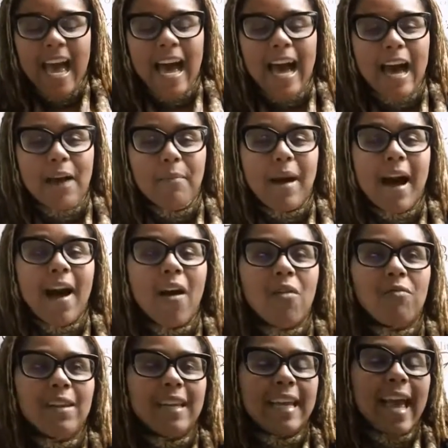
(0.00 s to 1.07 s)
I
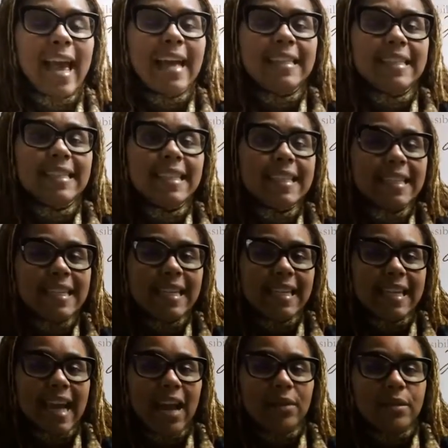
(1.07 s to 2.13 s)
already had
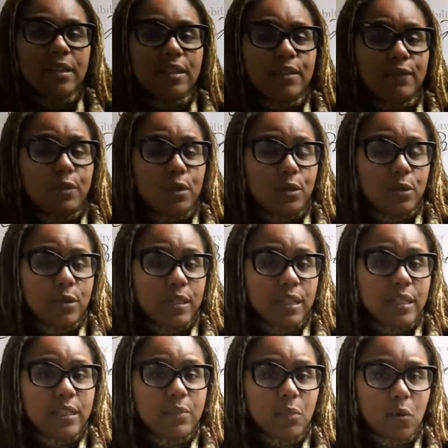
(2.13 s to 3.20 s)
16 ounces of juice
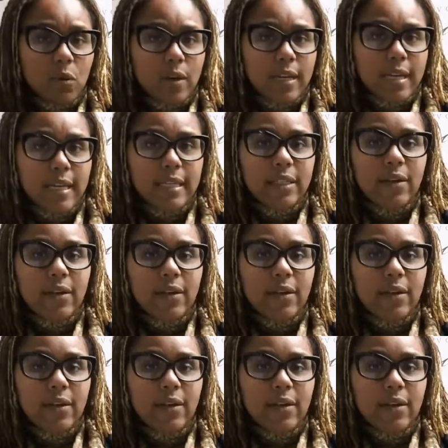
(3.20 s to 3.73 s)
this morning.